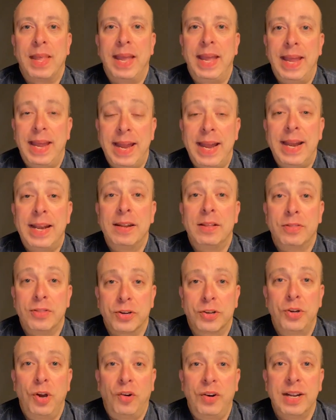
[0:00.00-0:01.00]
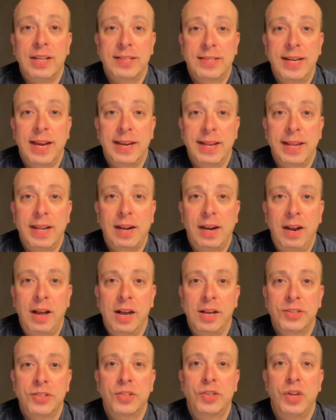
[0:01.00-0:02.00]
in the Torah study
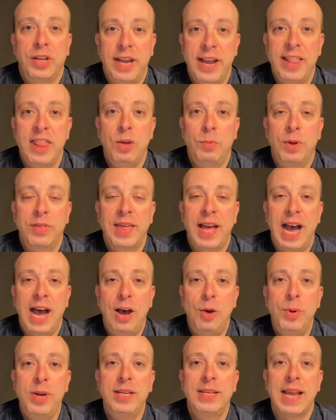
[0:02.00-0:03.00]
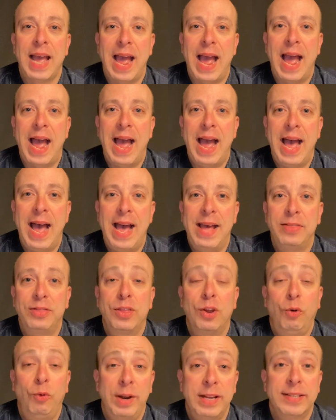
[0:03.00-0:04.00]
class together with Howard and
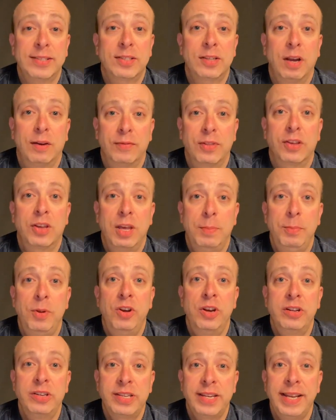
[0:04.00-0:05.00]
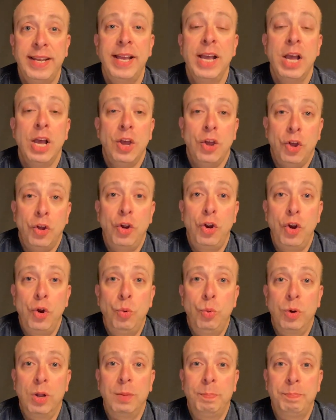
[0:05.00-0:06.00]
the rest of the community, who
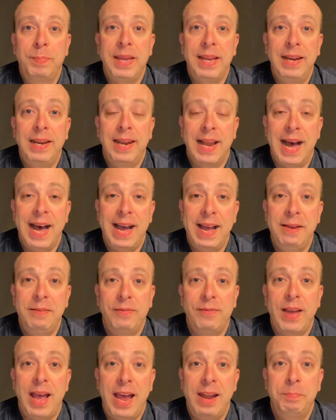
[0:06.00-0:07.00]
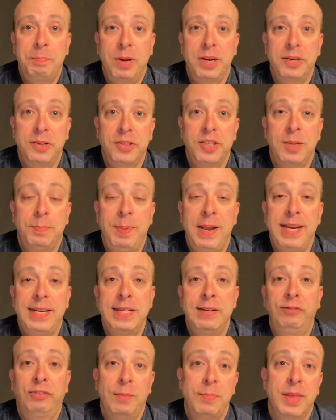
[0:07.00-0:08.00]
will be live and
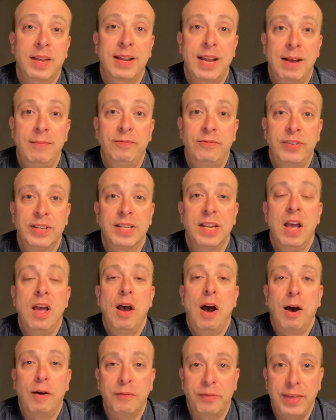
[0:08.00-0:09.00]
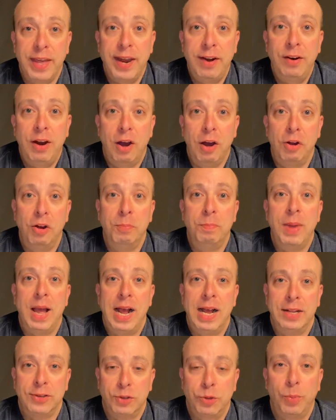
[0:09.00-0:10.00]
participating from the comfort of their home
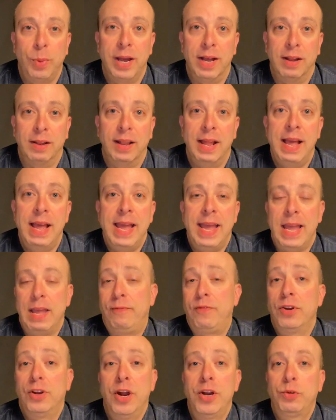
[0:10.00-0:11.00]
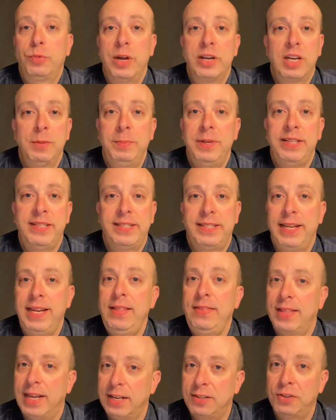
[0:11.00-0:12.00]
as well. If you don't want to be
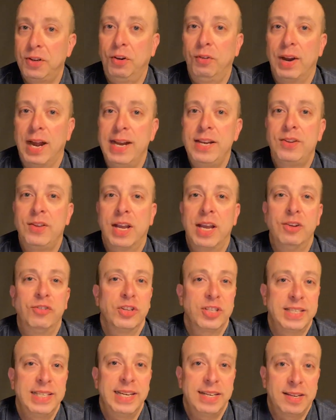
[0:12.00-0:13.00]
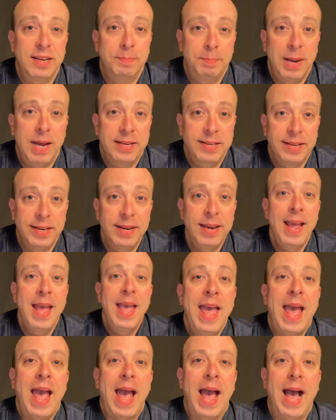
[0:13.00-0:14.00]
seen, that's all right. You can just hit a button
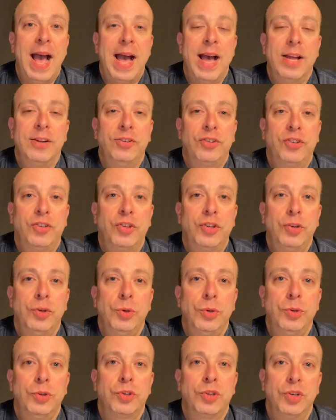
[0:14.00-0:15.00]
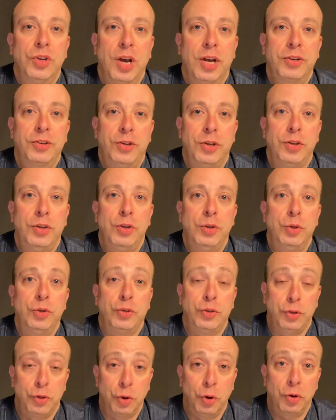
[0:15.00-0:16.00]
and choose not to
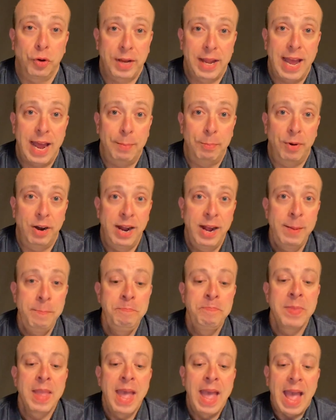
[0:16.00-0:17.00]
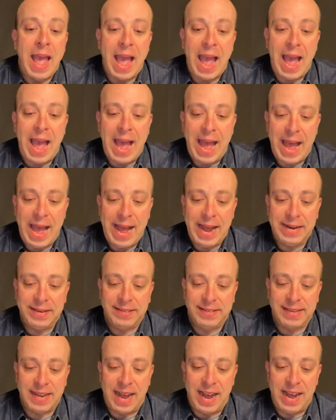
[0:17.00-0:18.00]
use your camera.
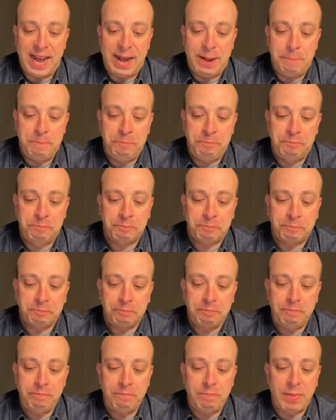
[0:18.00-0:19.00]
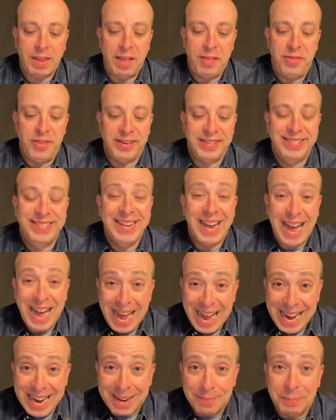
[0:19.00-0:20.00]
And the
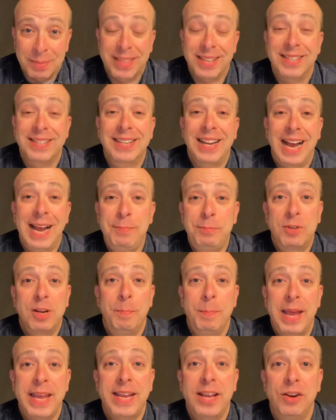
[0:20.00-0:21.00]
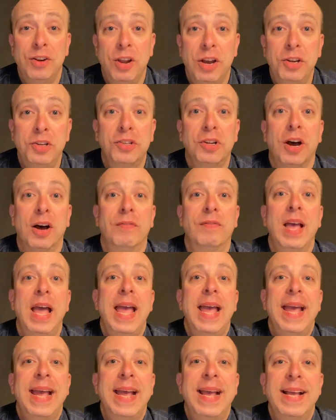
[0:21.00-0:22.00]
time to make a note of
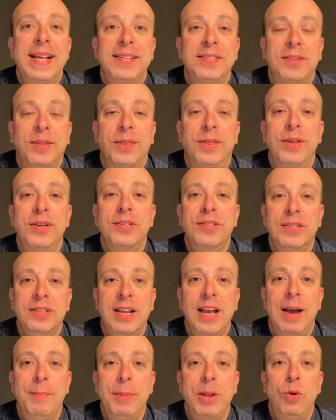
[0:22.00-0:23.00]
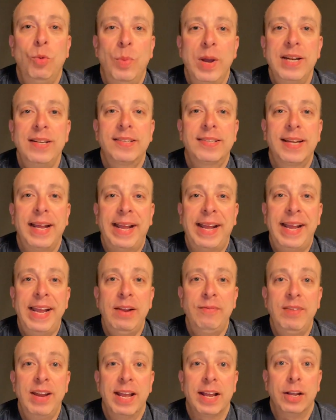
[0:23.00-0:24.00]
is this coming Wednesday
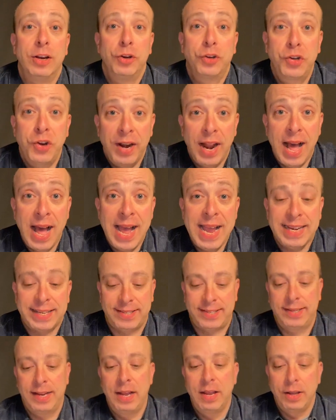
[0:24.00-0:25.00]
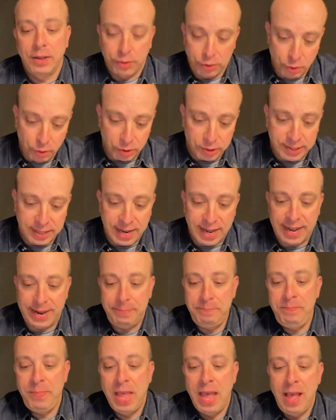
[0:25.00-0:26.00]
evening, tonight, your
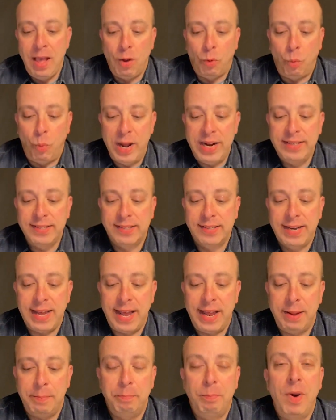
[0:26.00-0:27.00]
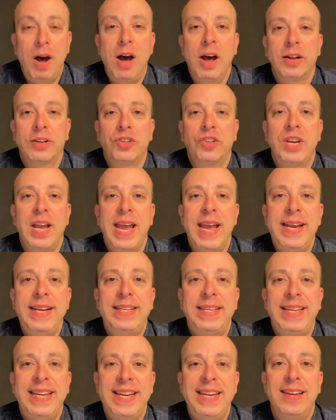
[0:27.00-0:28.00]
time, Wednesday, March
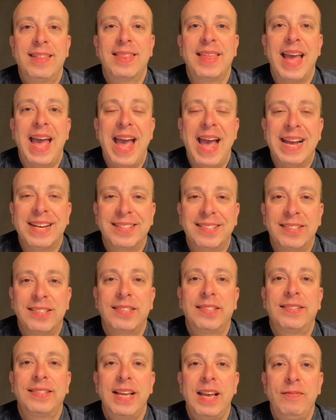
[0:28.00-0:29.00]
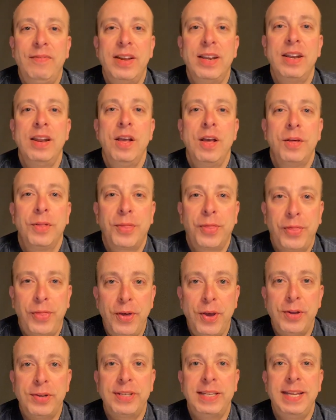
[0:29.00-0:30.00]
18th at
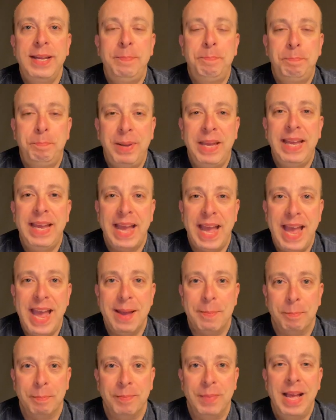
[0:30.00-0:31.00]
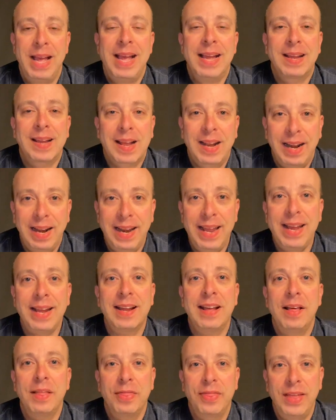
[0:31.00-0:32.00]
7:30 p.m.
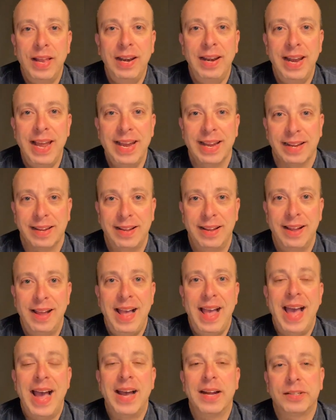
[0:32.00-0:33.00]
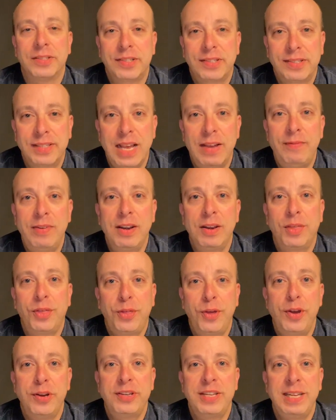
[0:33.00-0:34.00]
Click the link at
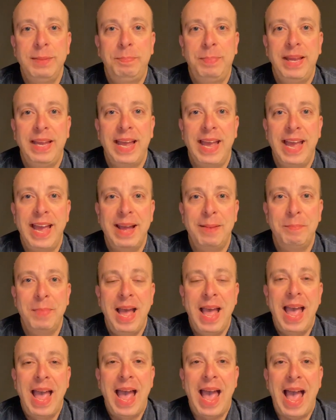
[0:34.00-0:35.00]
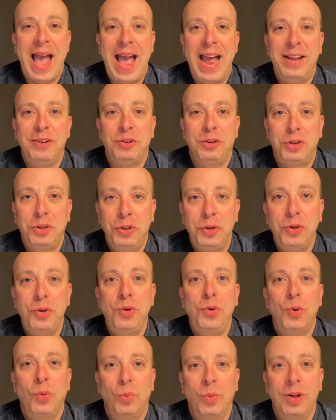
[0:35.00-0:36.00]
7:30 p.m. and
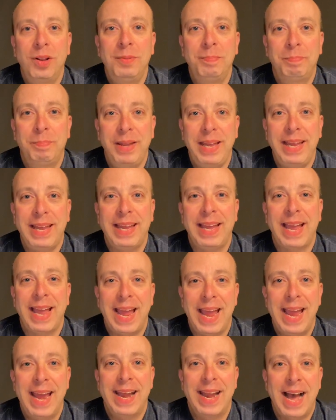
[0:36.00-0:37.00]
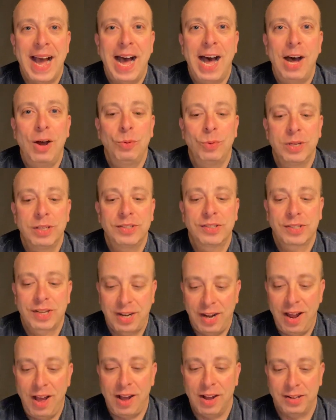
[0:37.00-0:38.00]
you will be in Howard's
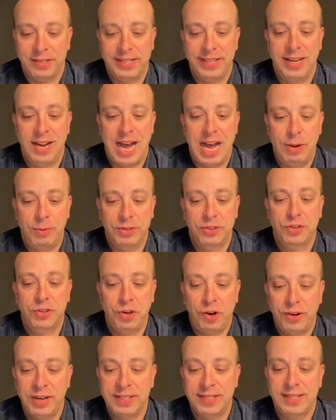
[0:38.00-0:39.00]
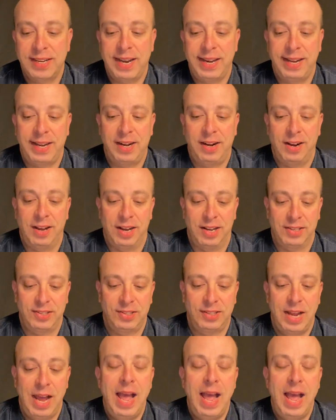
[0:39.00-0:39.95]
class, in Howard's Torah study class.